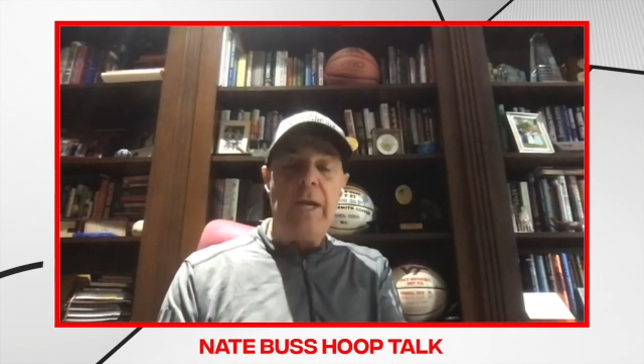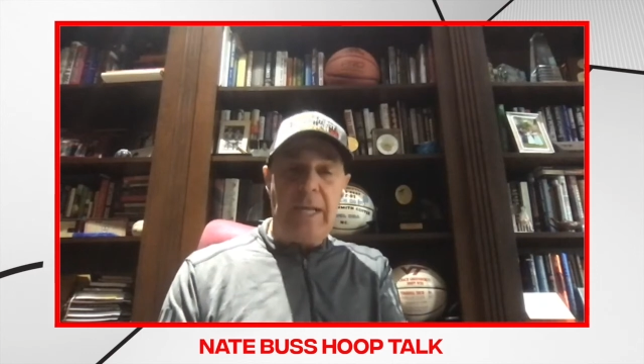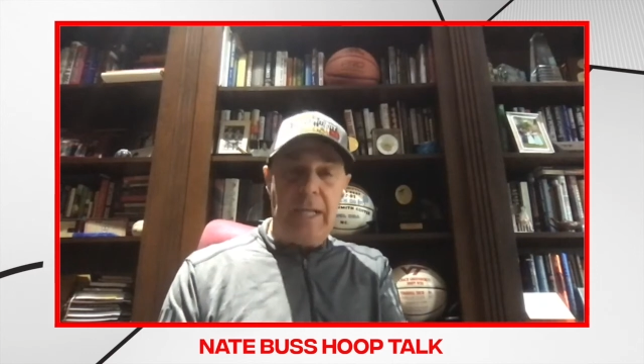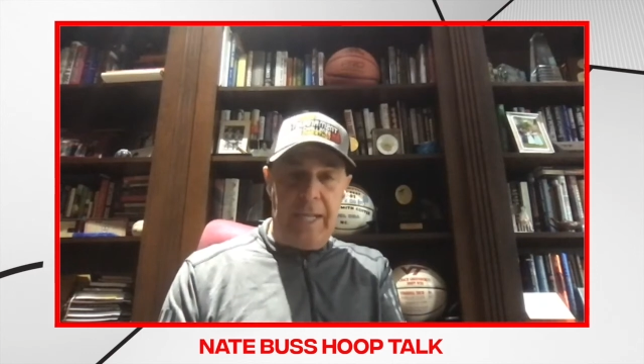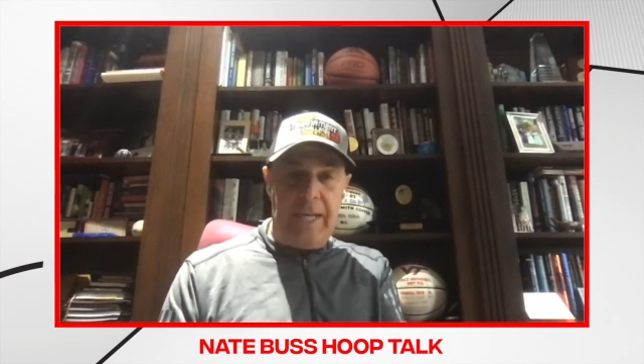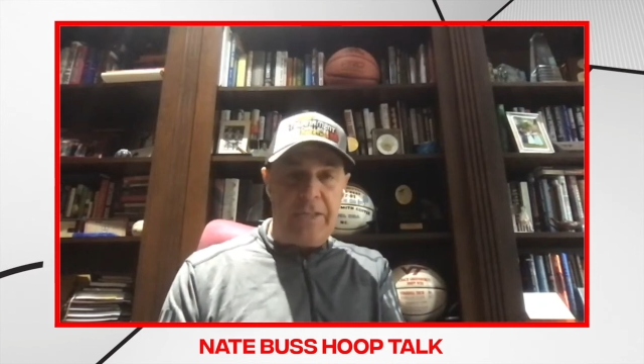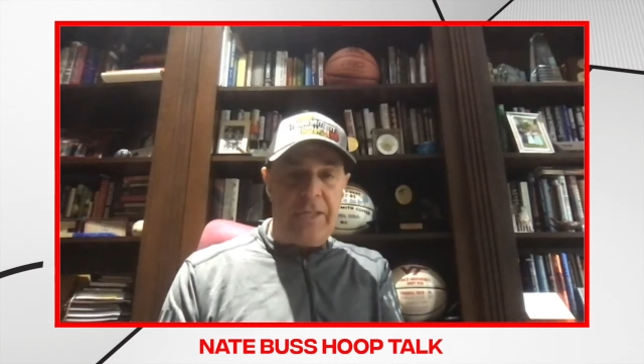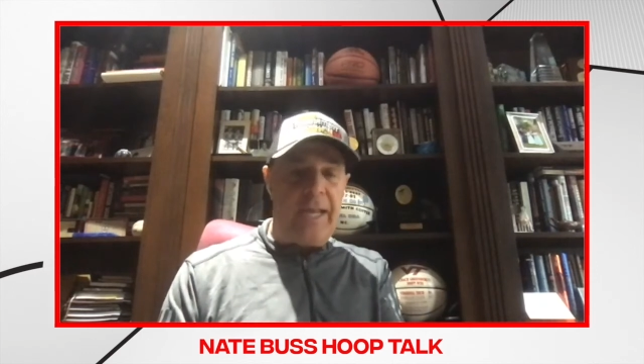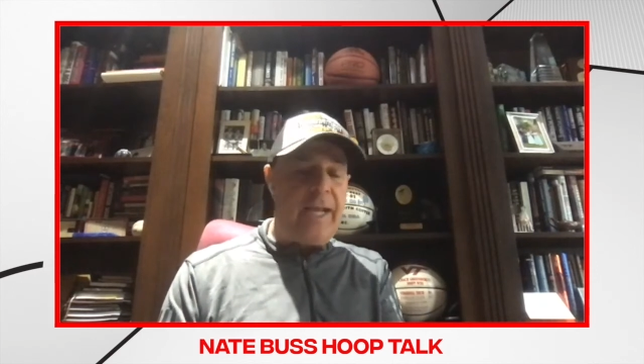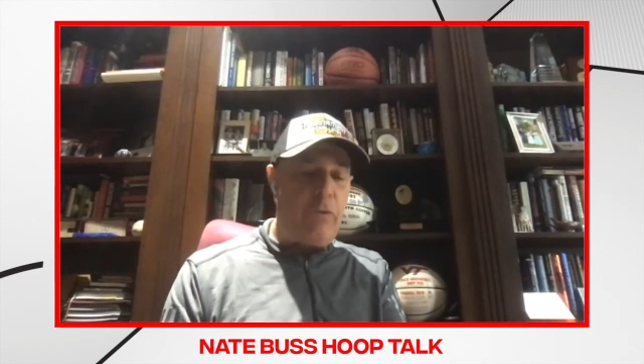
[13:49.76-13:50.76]
clinics.
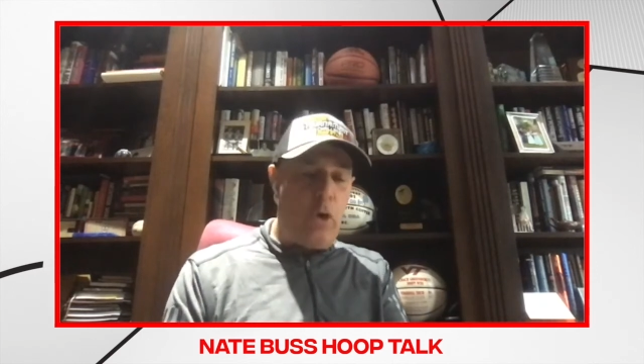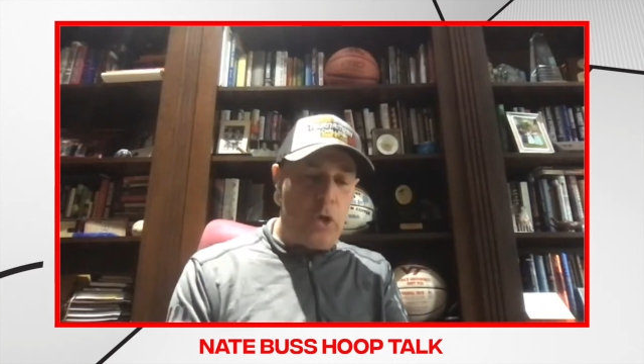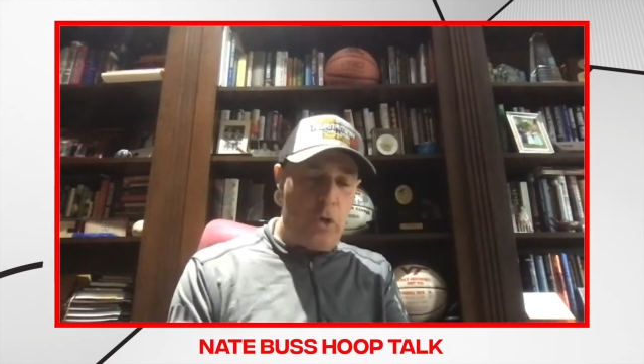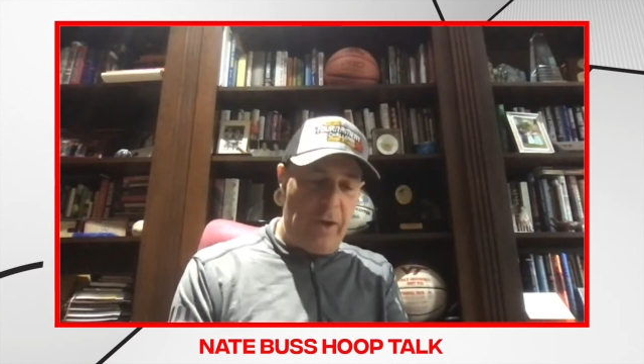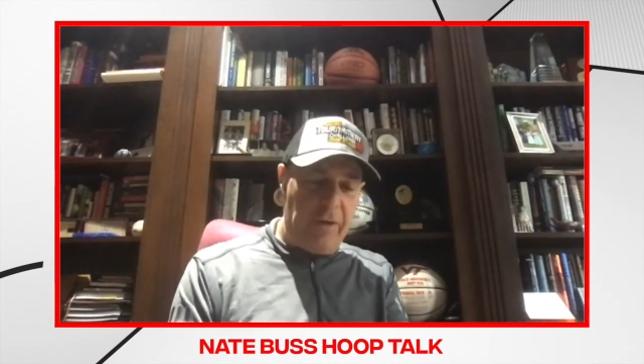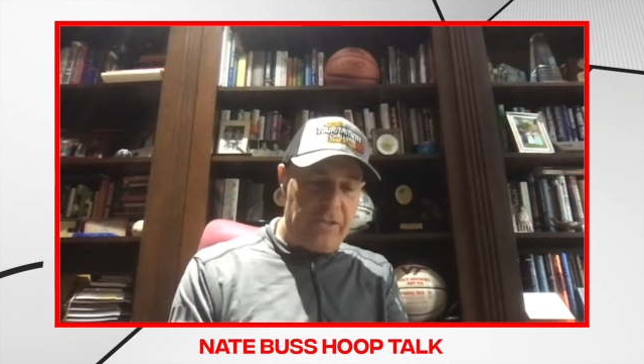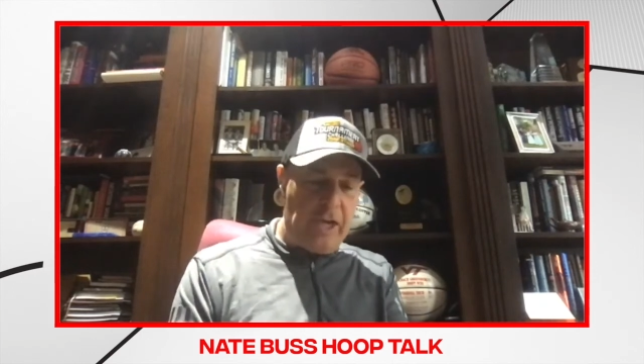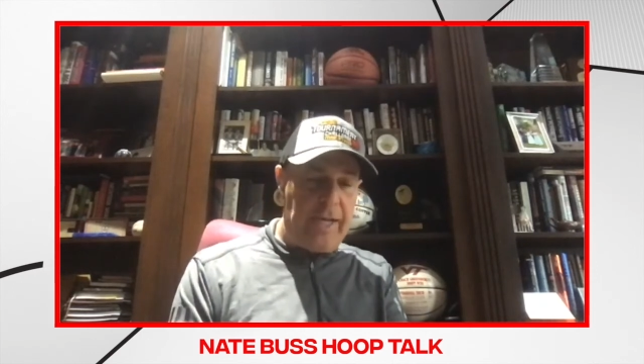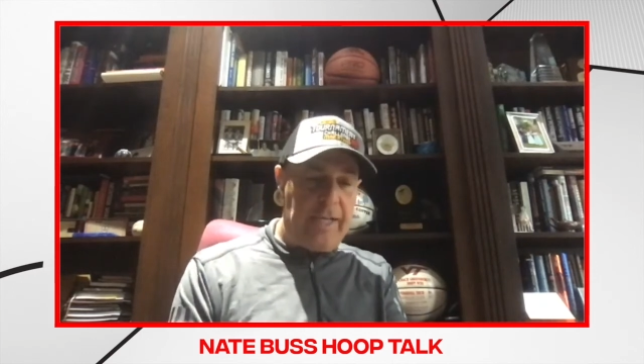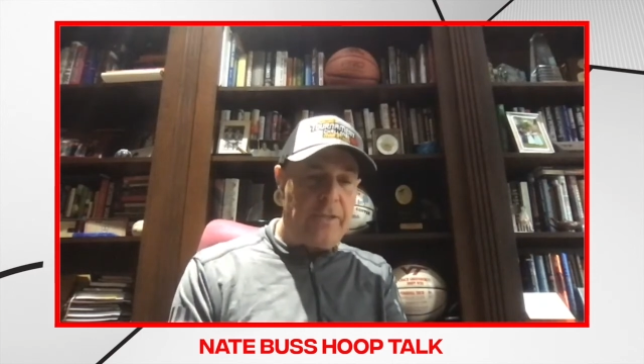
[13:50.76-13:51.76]
They could have autograph
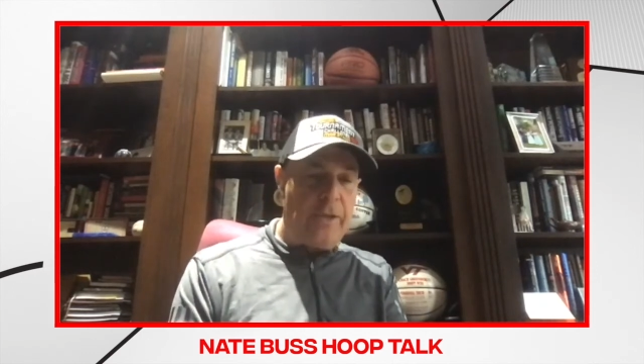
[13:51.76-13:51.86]
signings.